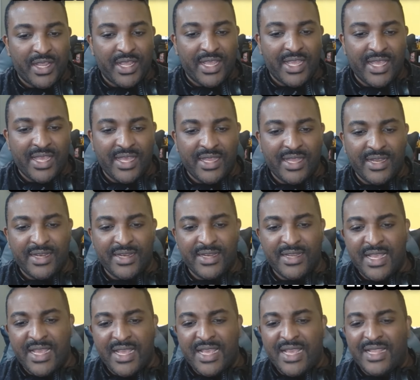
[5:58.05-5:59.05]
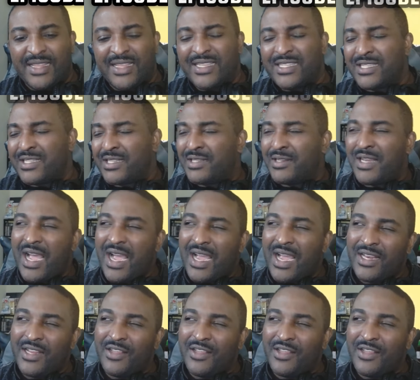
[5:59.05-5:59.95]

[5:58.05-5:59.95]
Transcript: And this kind